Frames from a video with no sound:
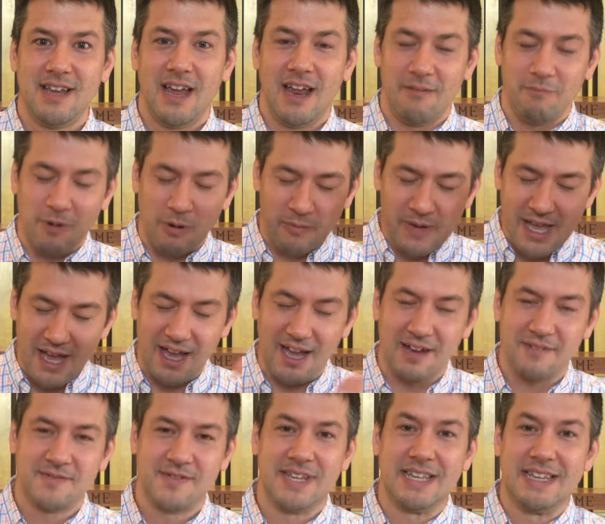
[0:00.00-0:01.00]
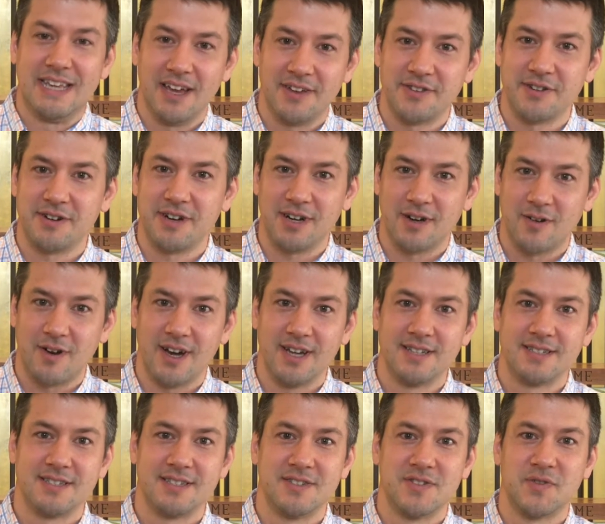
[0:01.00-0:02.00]
And what we have together in
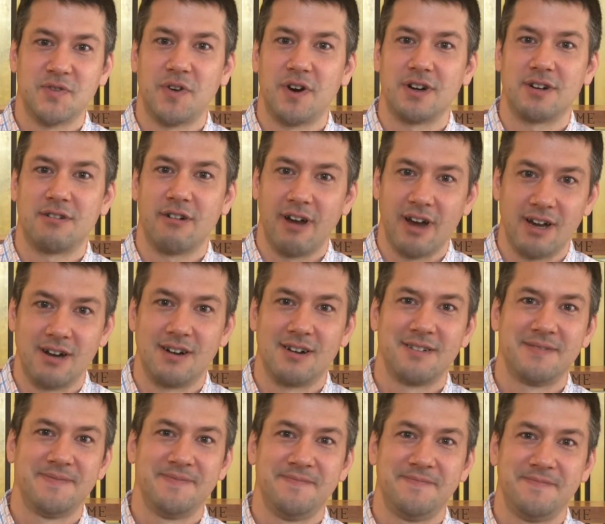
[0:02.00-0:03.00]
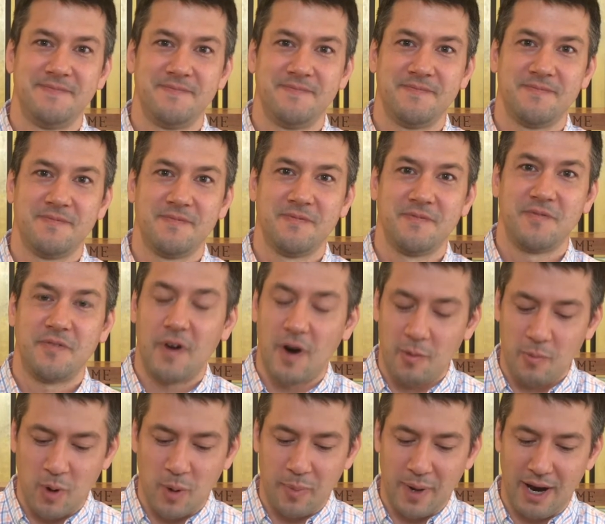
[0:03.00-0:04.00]
Christ is far greater,
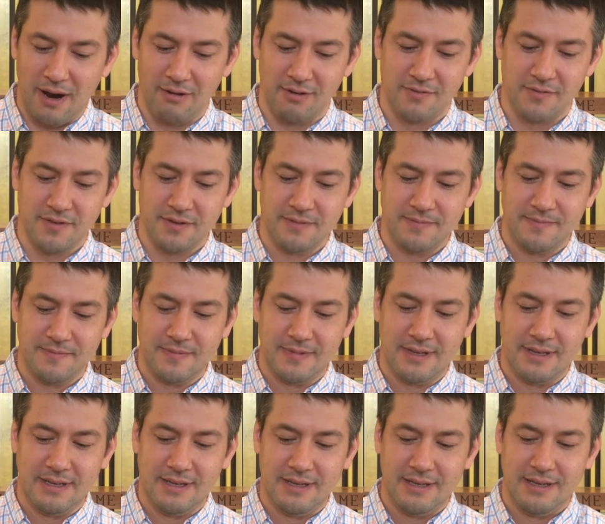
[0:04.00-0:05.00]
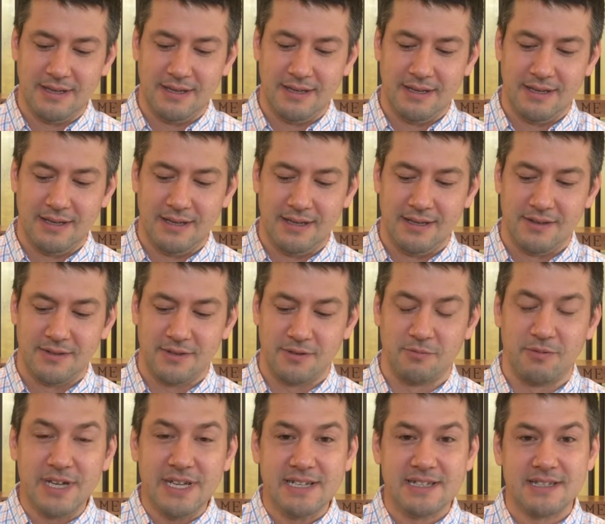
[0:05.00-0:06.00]
far more powerful. The
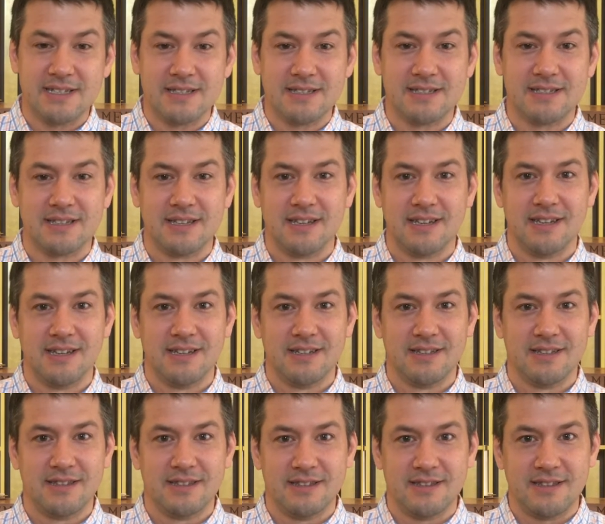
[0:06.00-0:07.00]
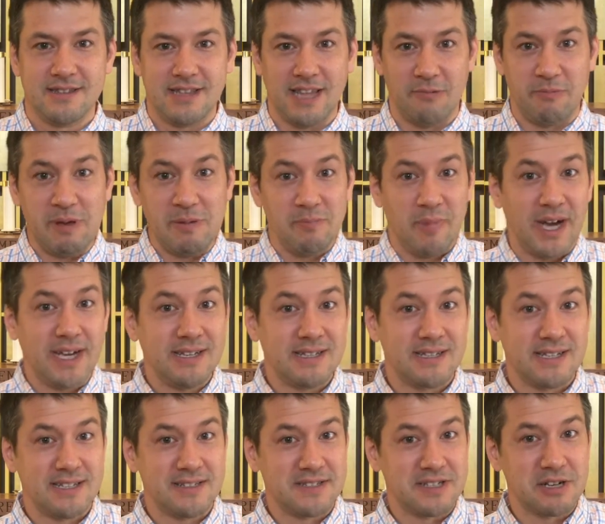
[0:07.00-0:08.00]
reasons that we
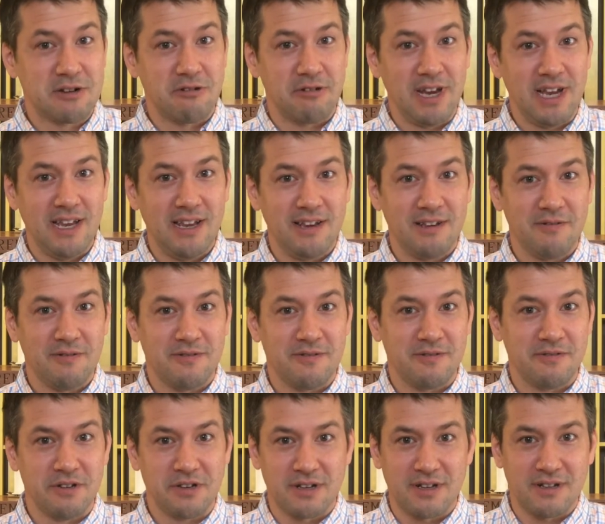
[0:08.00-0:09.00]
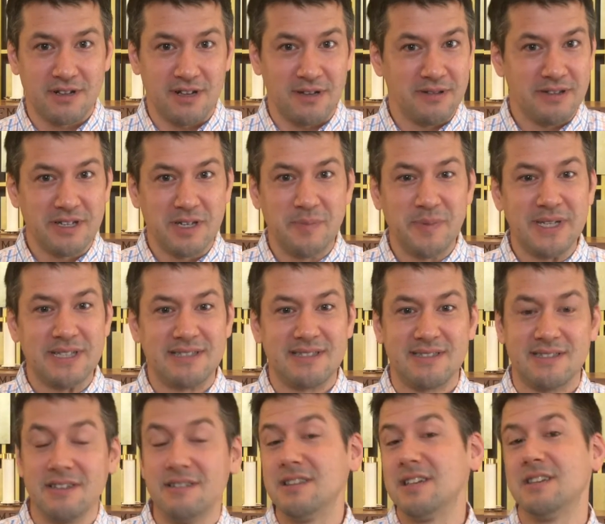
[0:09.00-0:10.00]
might disagree look a little bit
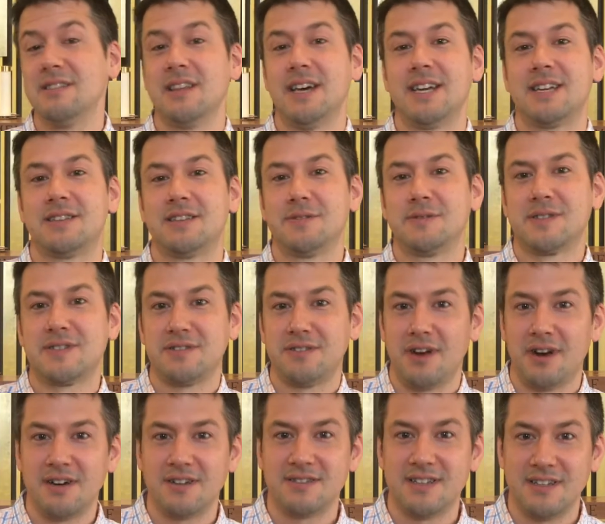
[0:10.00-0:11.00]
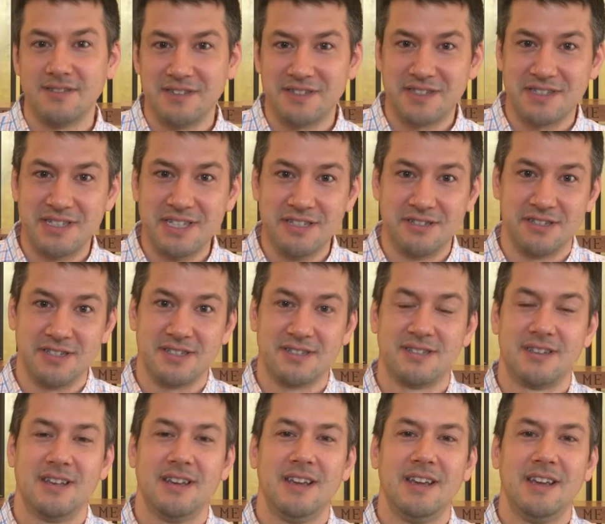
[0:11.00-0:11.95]
silly, like those stars on the sneeches,